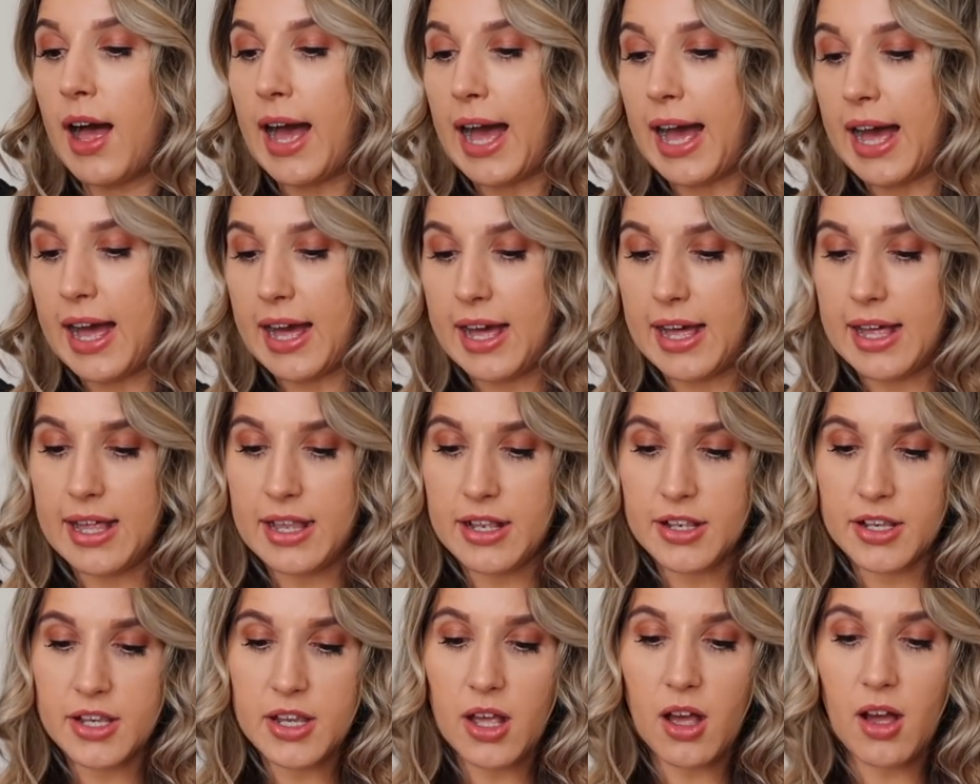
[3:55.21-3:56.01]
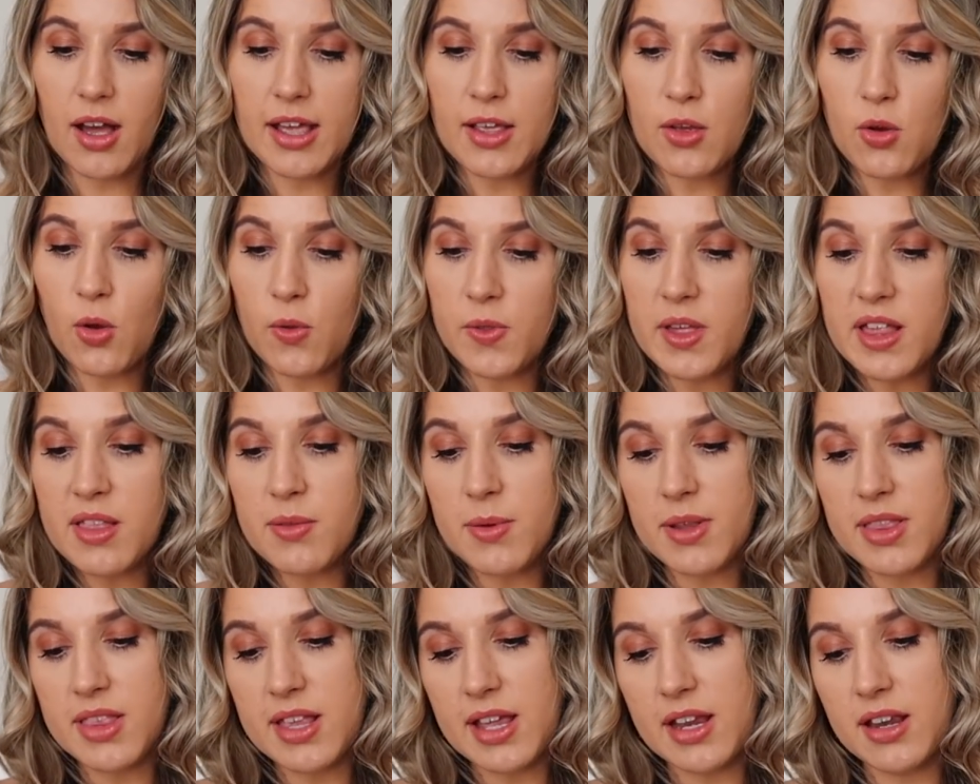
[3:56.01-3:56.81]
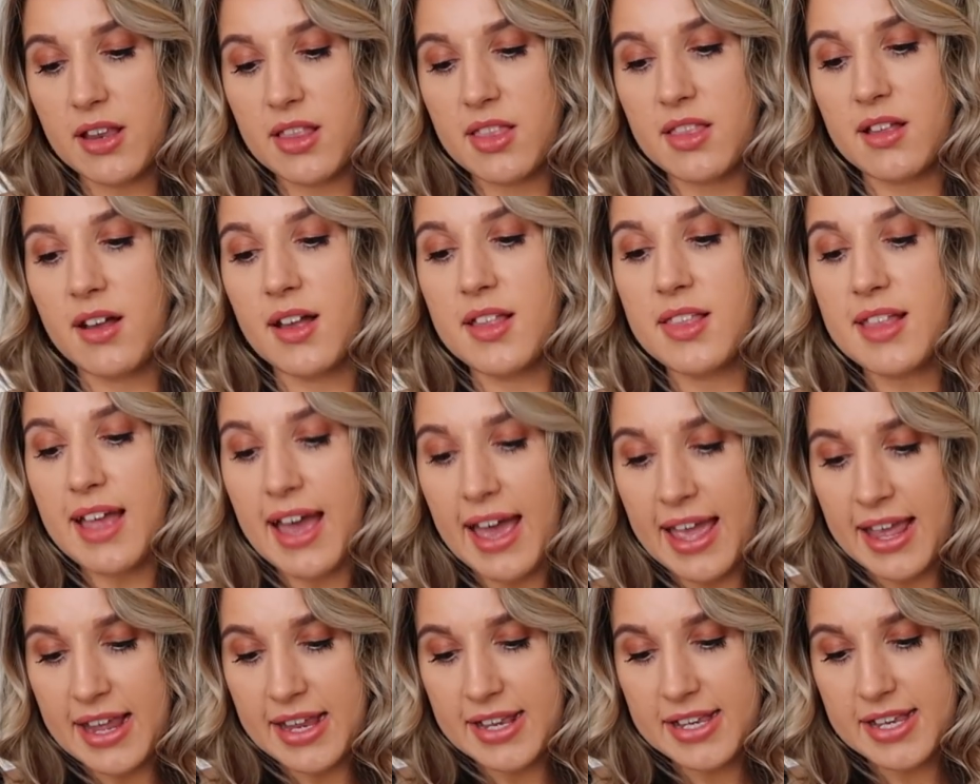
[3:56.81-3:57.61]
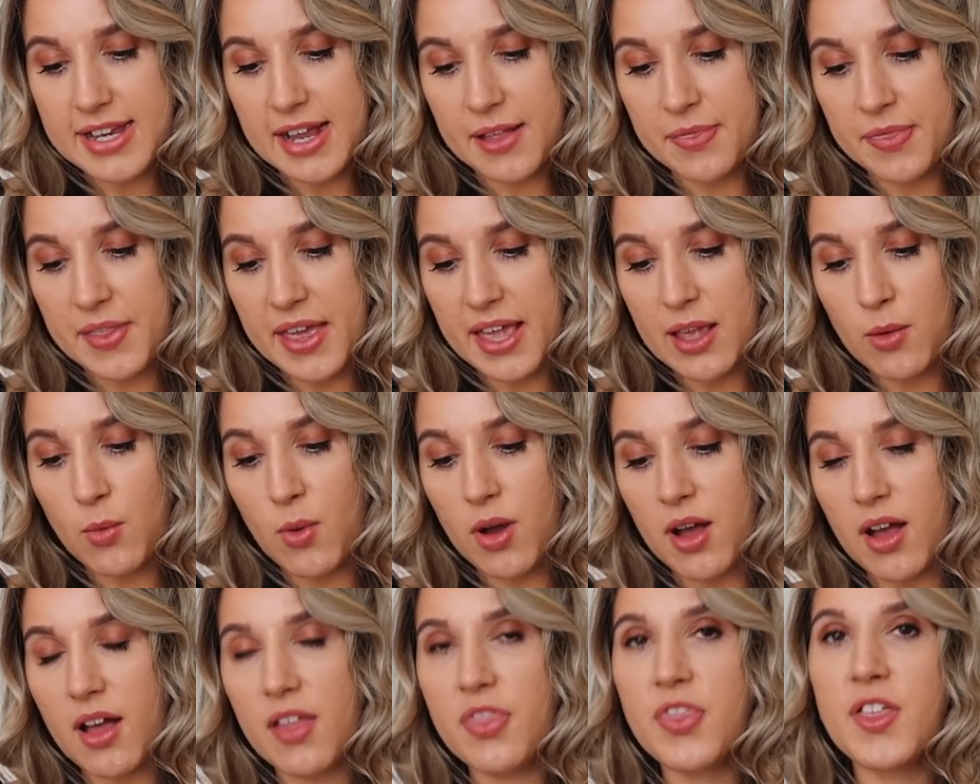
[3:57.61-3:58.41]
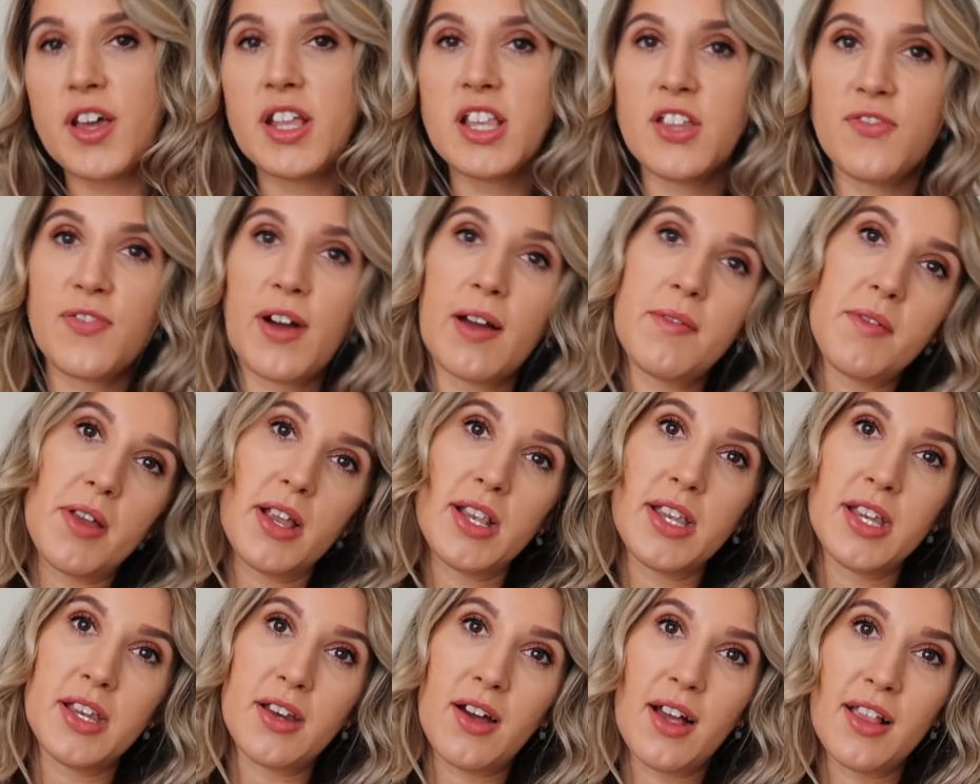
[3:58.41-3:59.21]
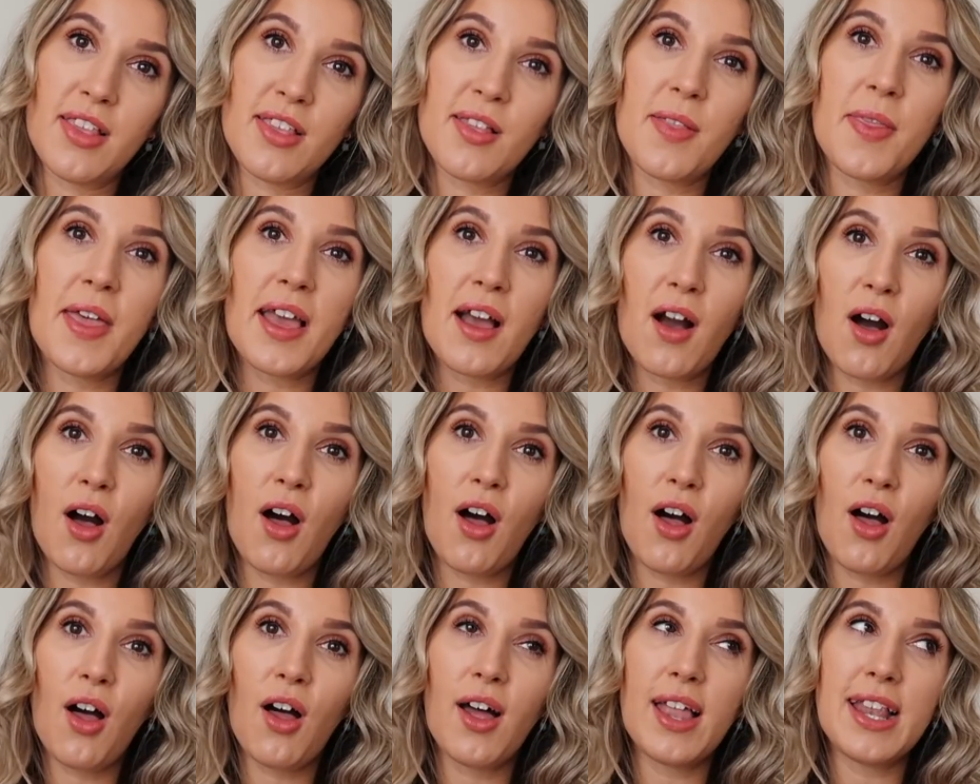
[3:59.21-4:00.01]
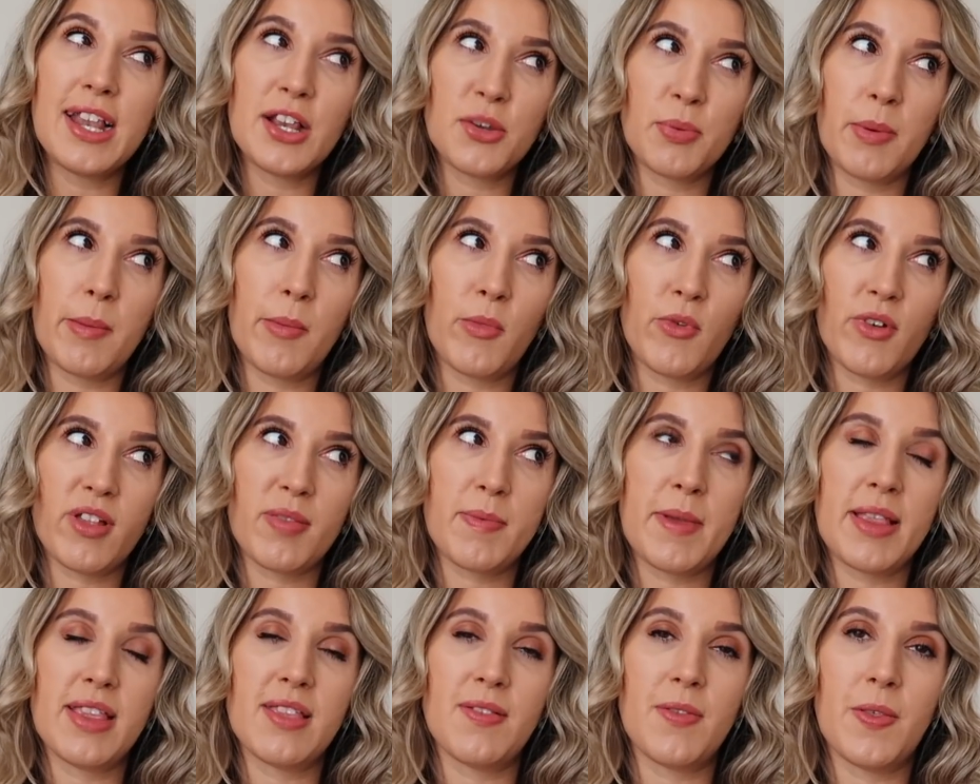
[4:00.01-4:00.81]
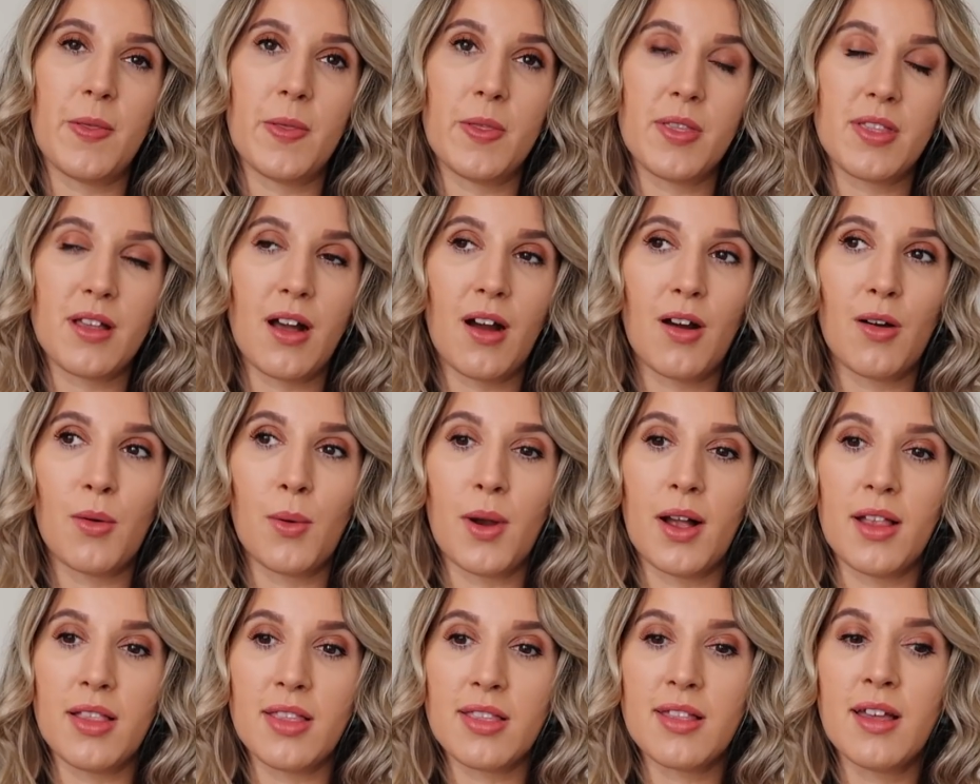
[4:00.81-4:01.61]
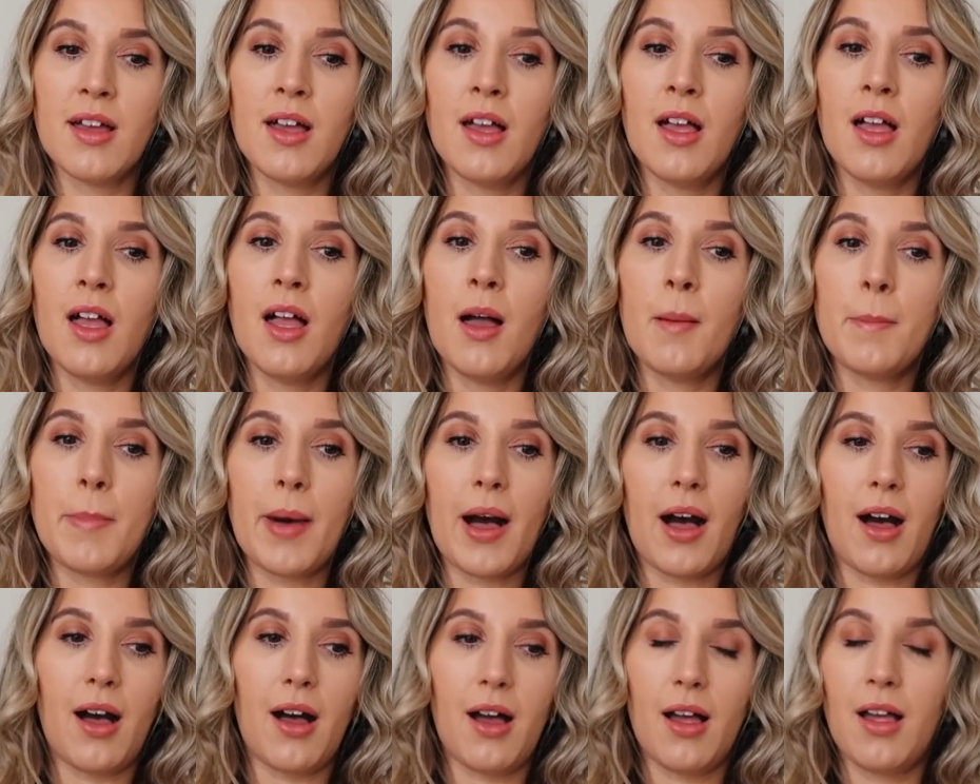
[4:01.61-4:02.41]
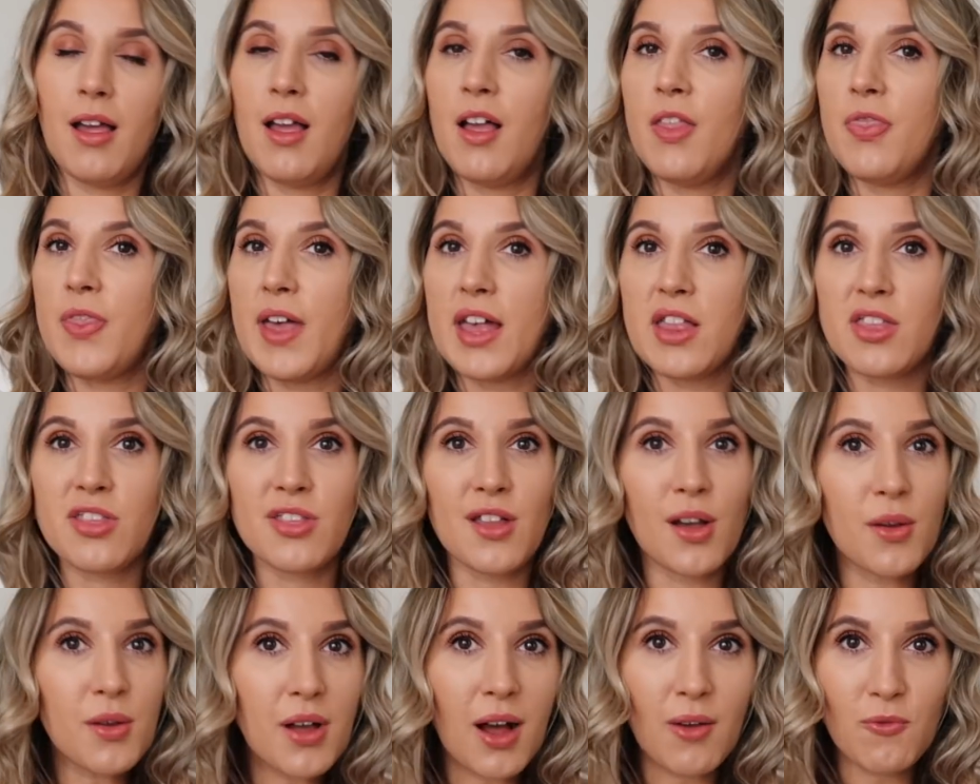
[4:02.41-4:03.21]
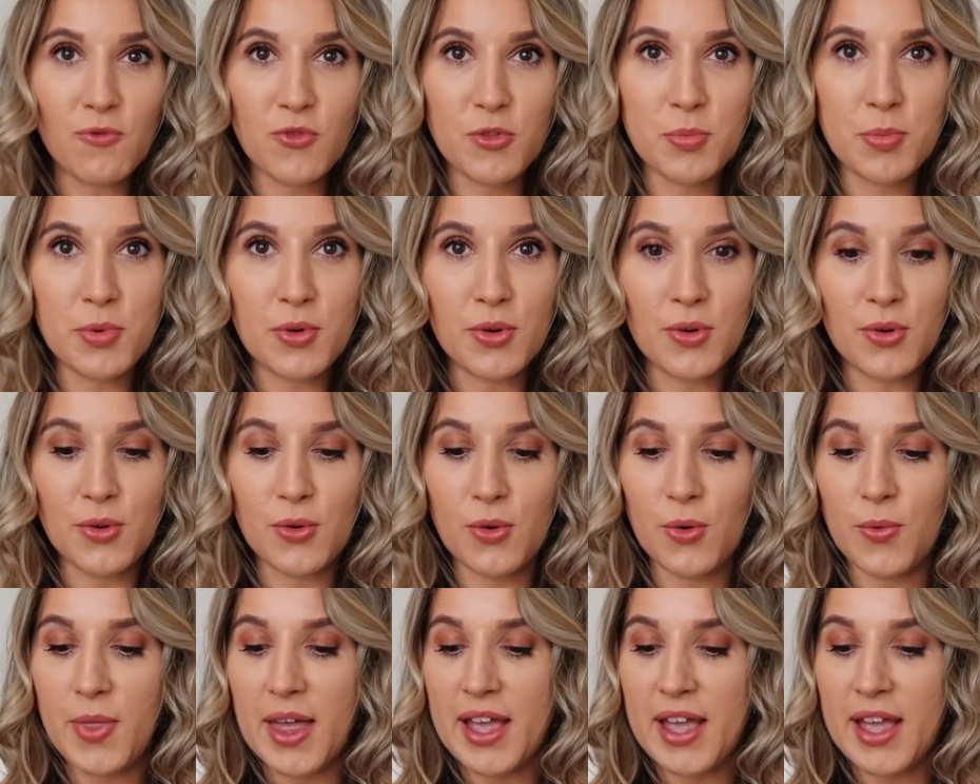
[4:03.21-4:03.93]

And I got these ones in a size 8, and they were $35.99. So they are a little bit more expensive than the Zara ones, but they're so comfortable.